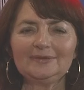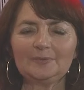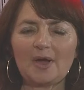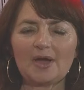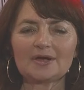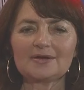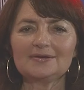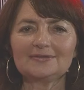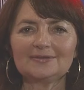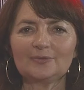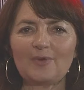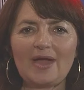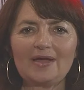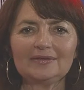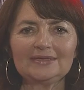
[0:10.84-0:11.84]
Parker. It's the
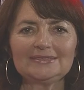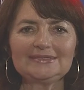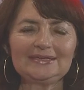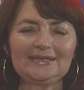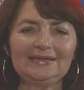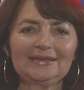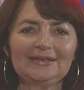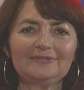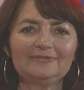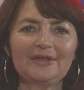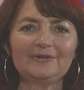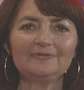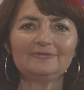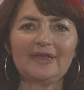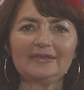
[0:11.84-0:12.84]
Wild and Scenic
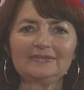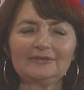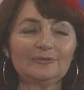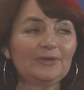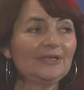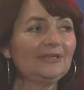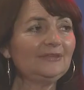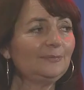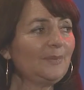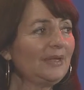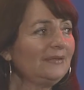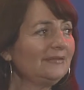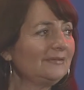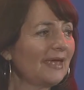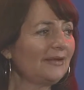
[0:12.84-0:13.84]
Film Festival. It's
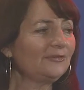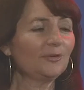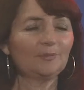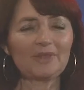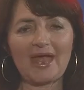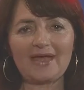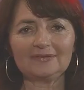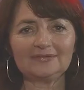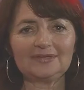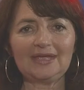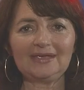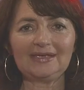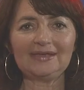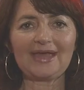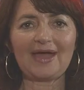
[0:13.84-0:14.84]
been such a blast
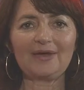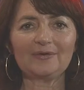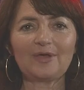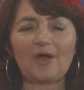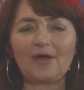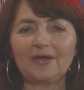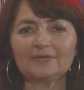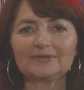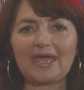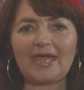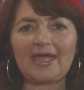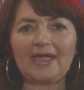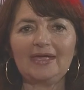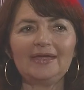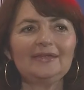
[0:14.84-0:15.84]
hanging out all
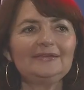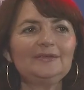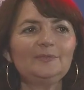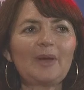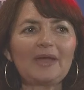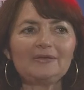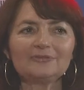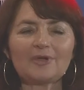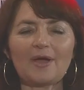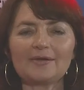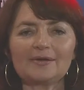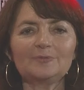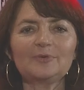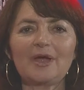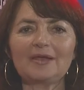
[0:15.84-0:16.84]
day, and you might have caught
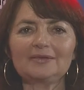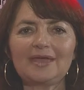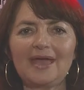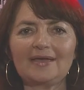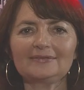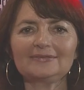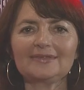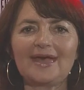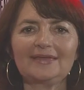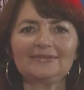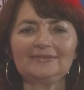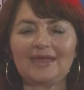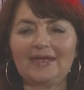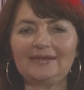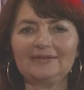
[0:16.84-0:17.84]
our broadcast
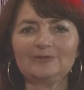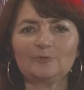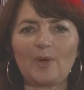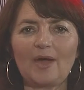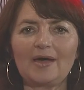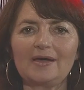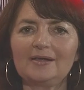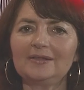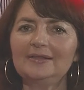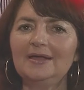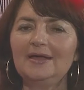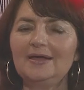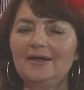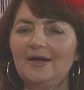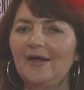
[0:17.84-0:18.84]
last night as well
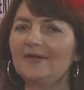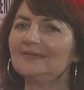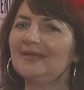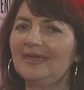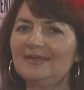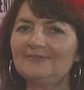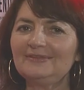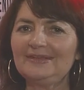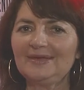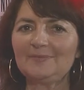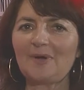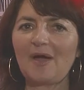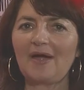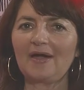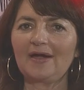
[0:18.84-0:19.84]
on
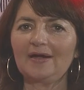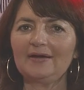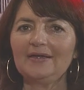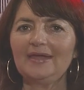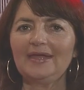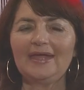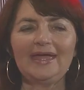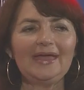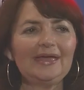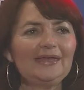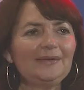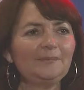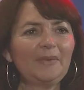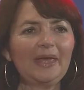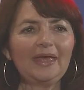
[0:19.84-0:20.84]
KVMR.
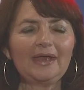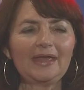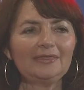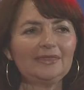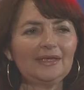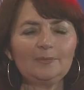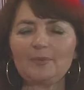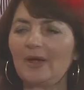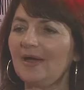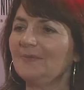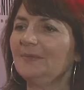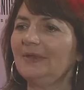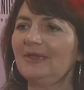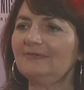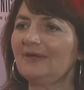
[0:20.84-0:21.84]
And man, I think
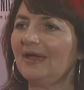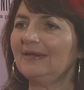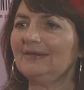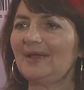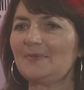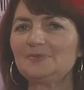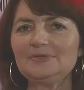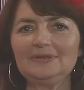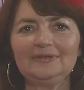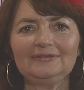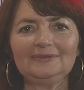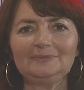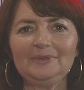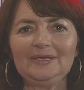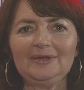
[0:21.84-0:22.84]
probably I've had an opportunity to
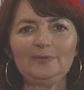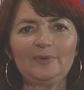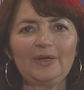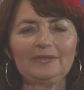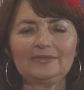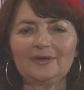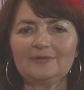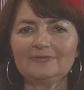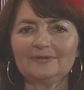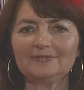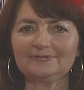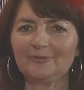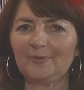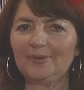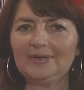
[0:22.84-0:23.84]
speak with over
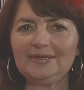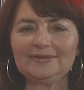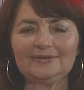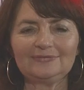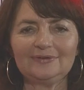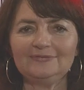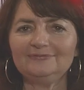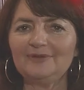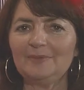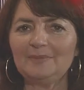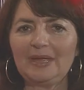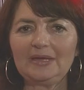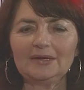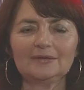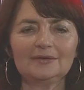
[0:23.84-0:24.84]
40 different
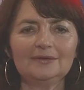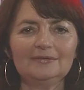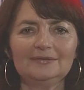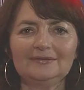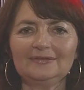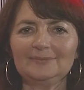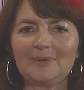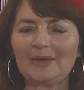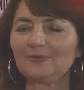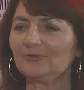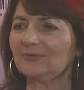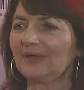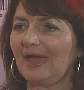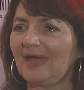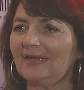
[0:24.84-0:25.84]
filmmakers and
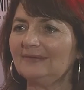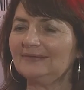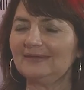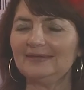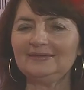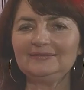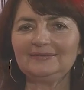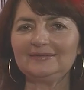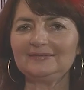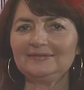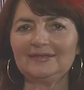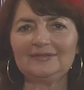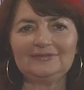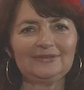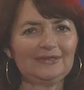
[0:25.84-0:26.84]
special guests, and just
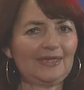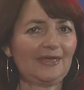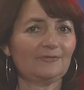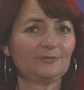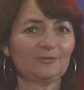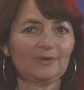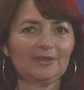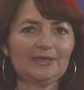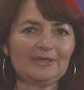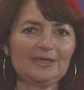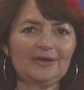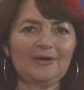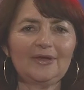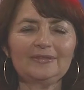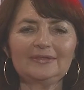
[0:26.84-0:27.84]
it's a gift really to
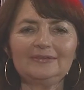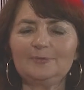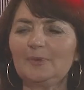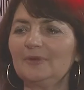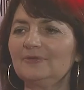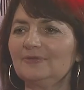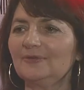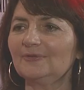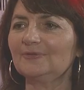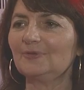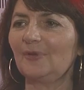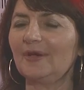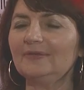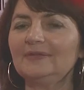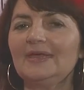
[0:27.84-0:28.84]
hear all these personal
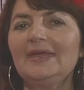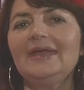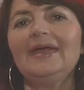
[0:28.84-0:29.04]
stories.